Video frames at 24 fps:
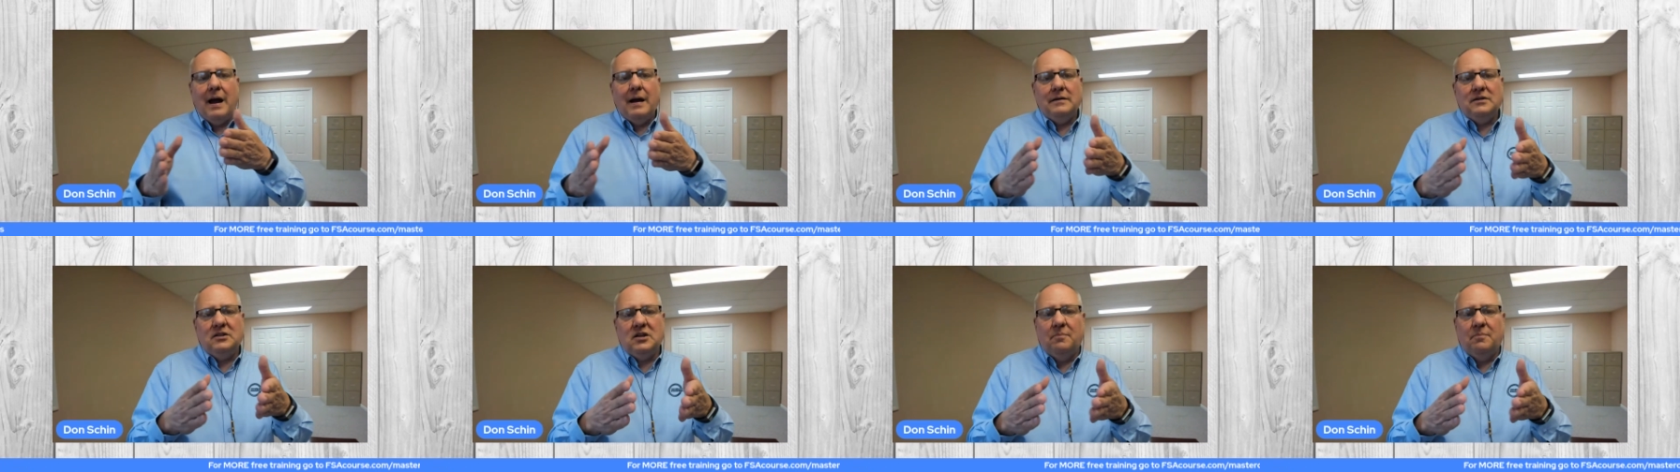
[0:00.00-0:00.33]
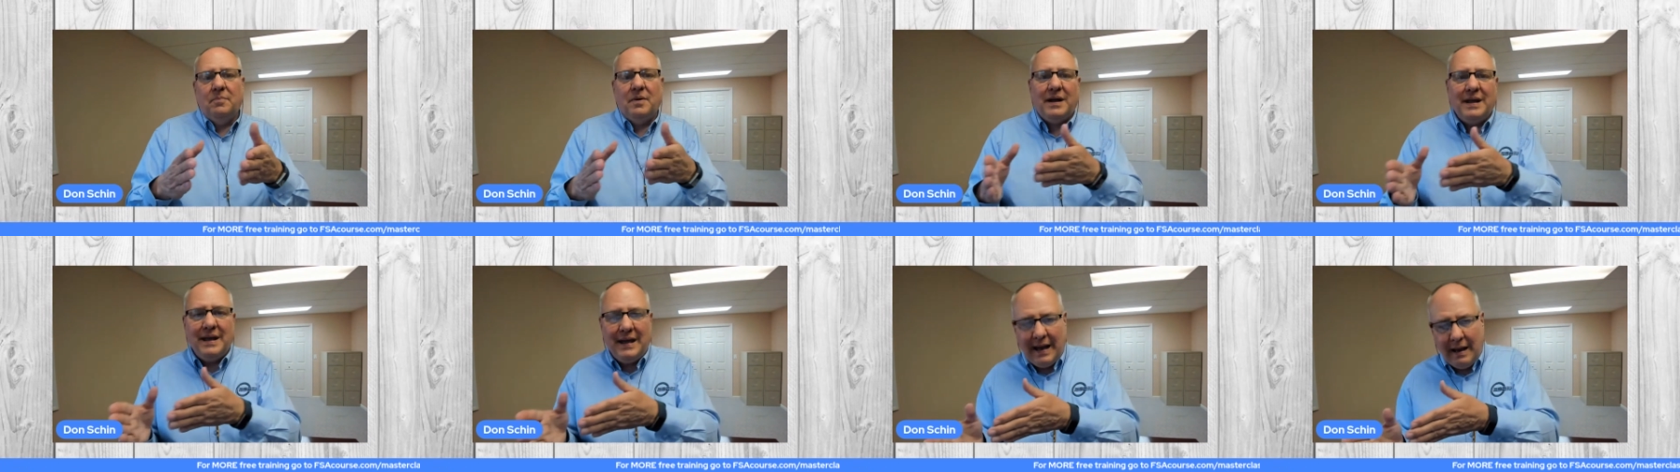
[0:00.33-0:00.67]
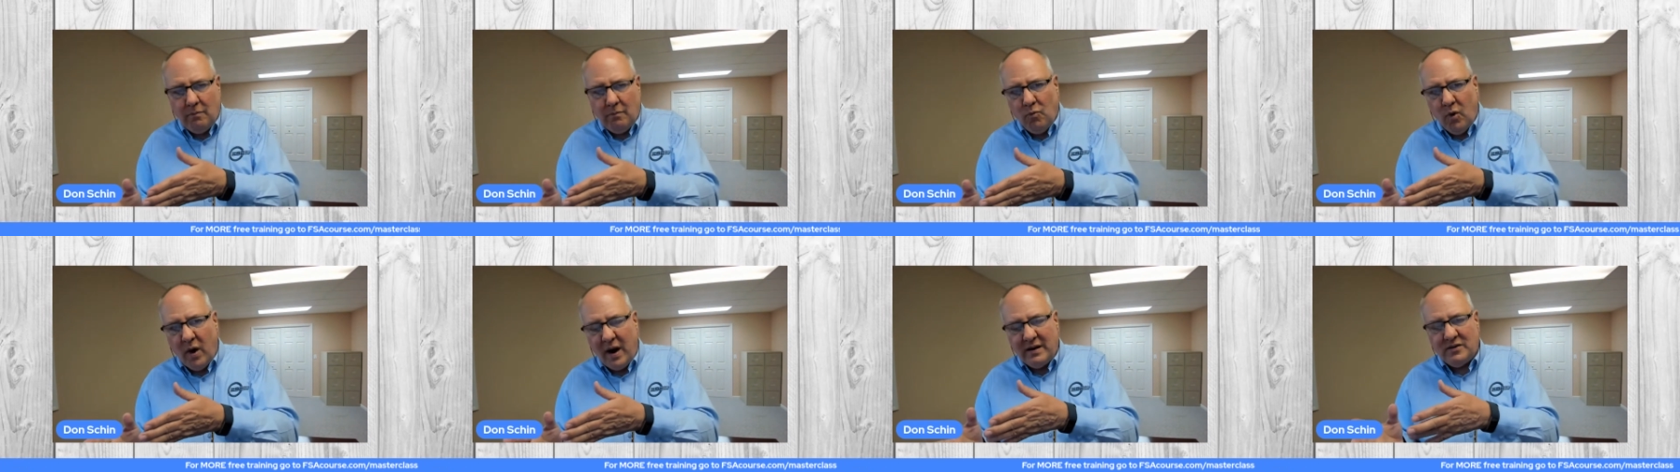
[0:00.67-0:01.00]
to
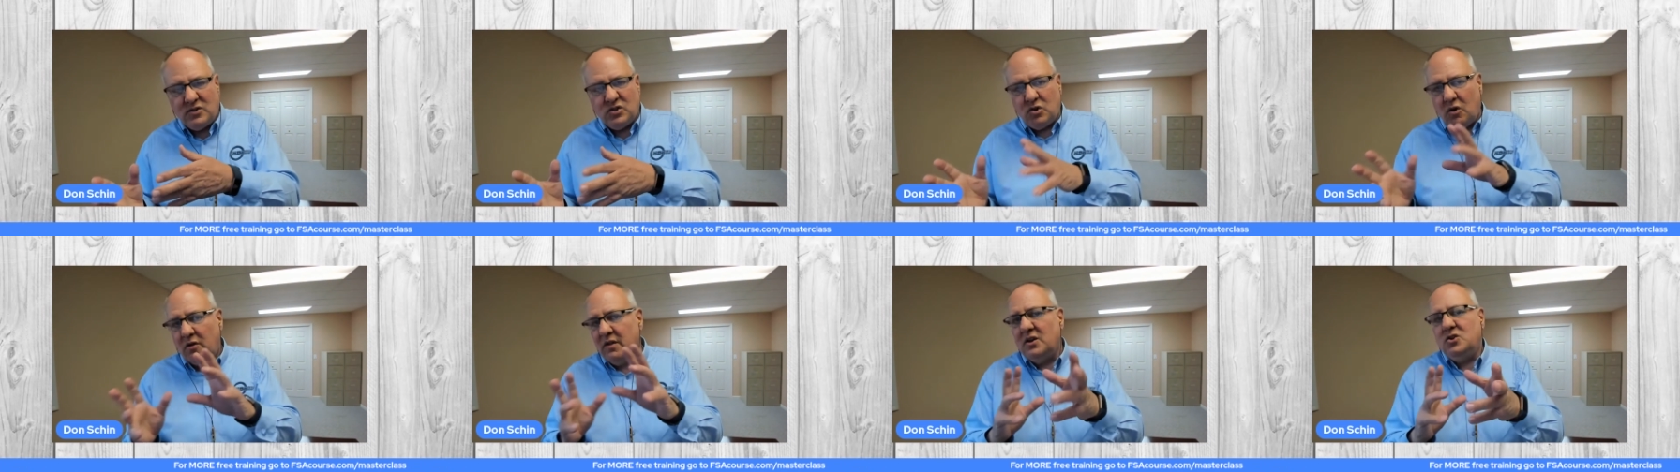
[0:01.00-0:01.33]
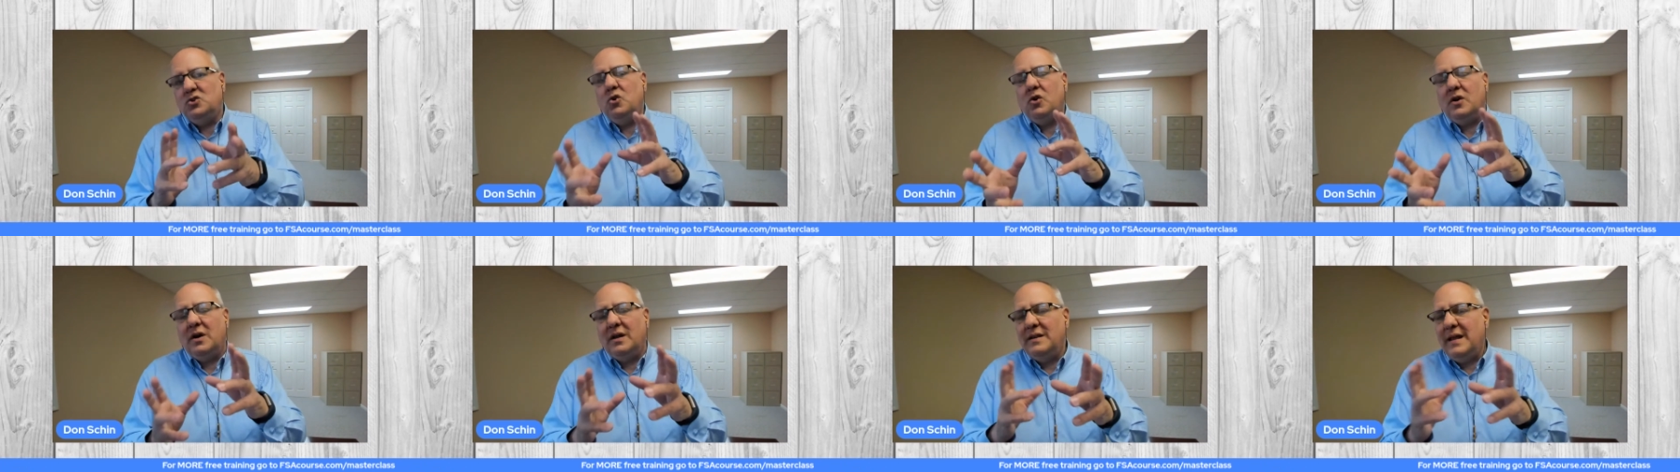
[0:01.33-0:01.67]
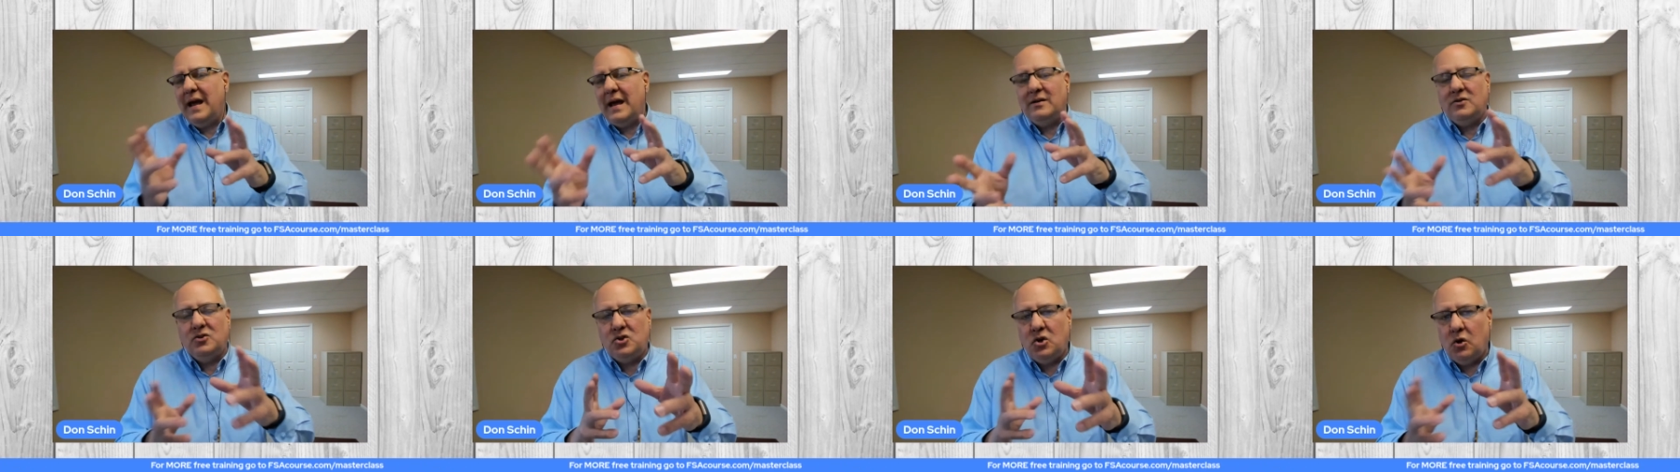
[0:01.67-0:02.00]
begin with, so that you can
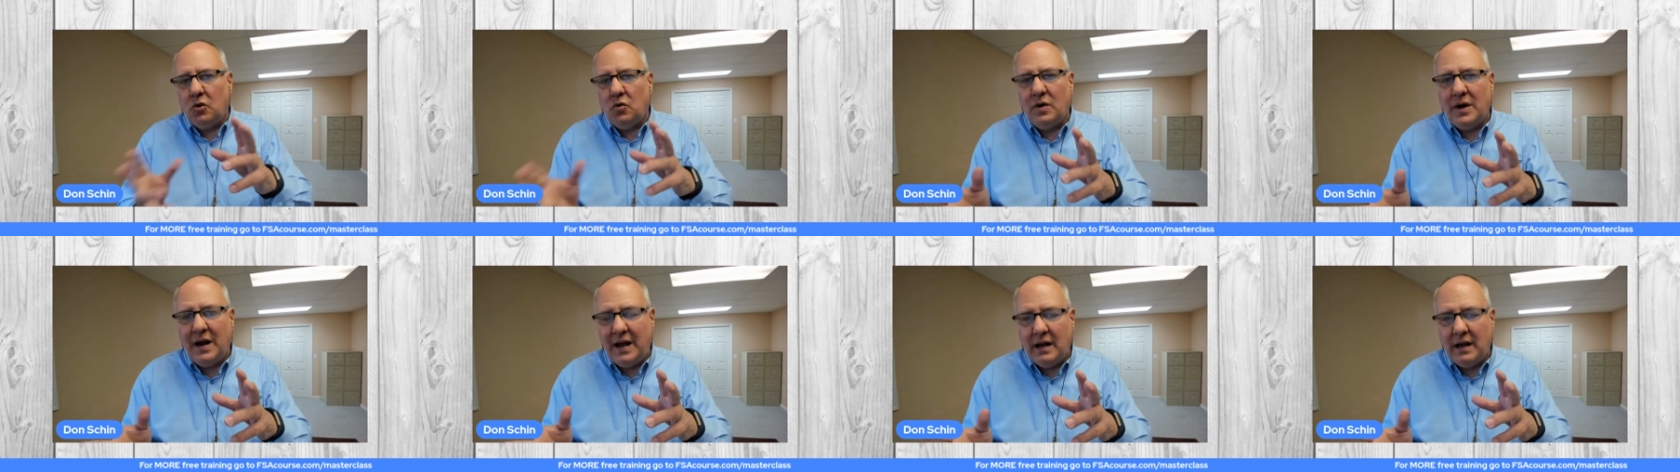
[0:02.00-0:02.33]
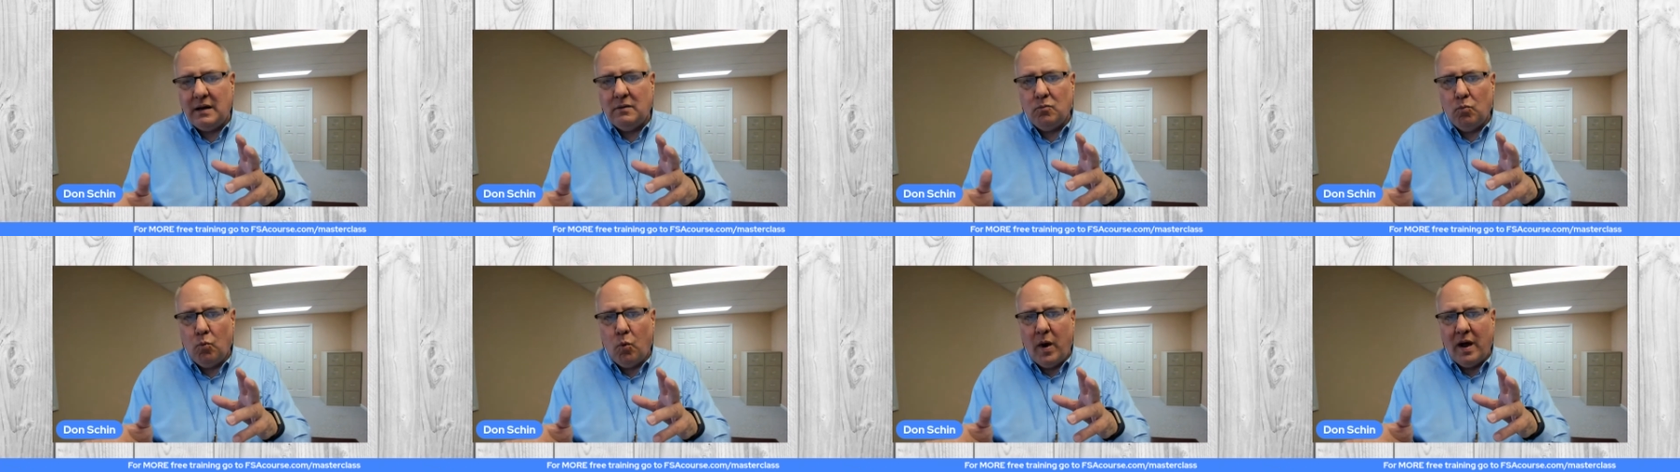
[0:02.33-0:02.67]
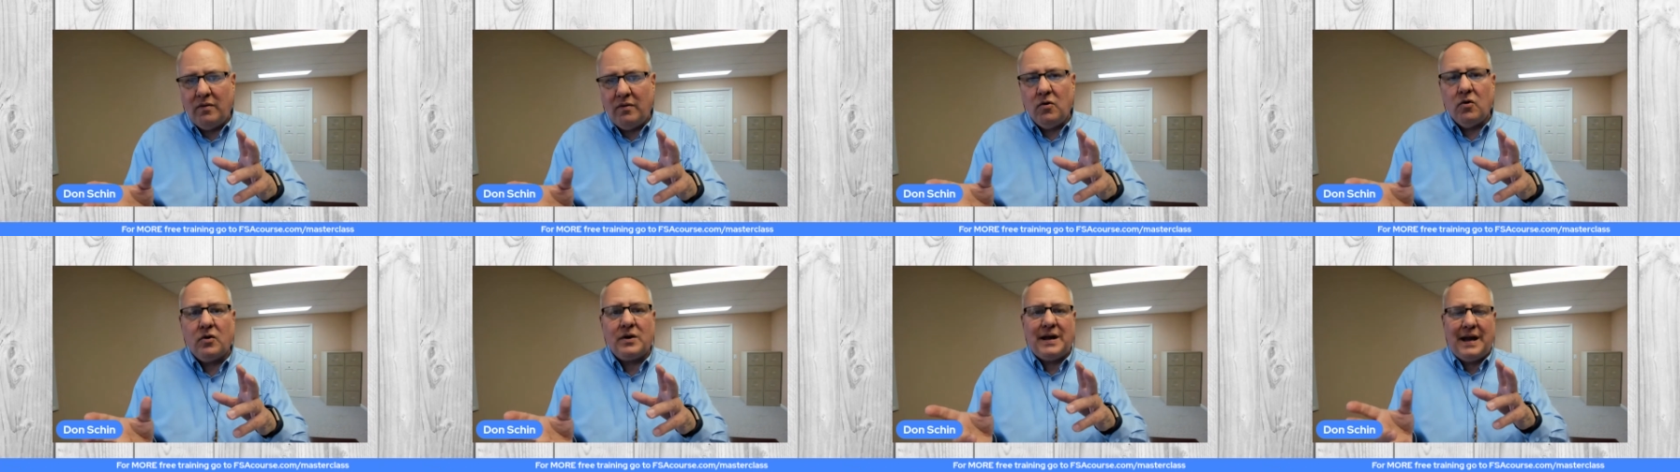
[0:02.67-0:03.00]
then tune in with
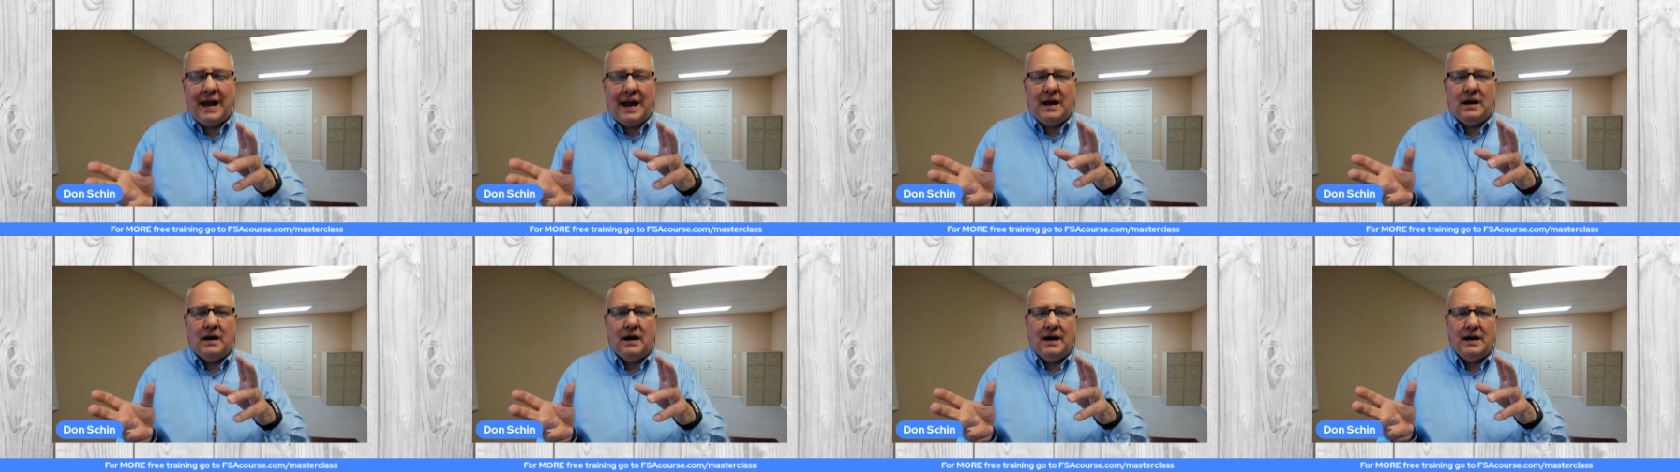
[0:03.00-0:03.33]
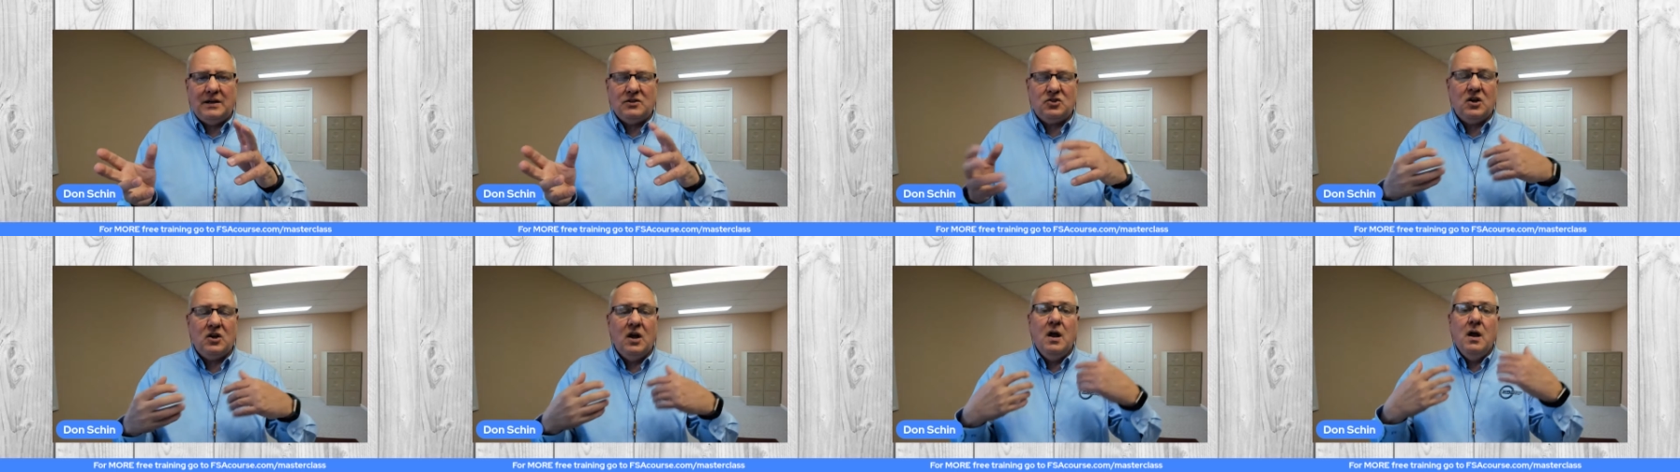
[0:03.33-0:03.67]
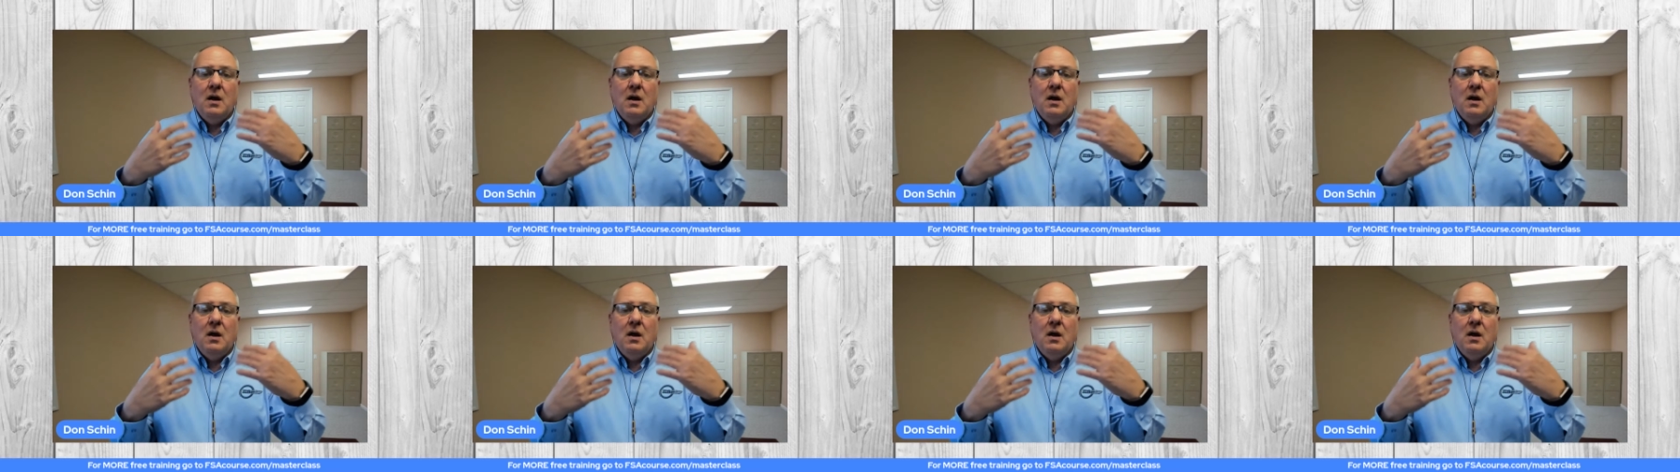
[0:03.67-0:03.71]
your candidates,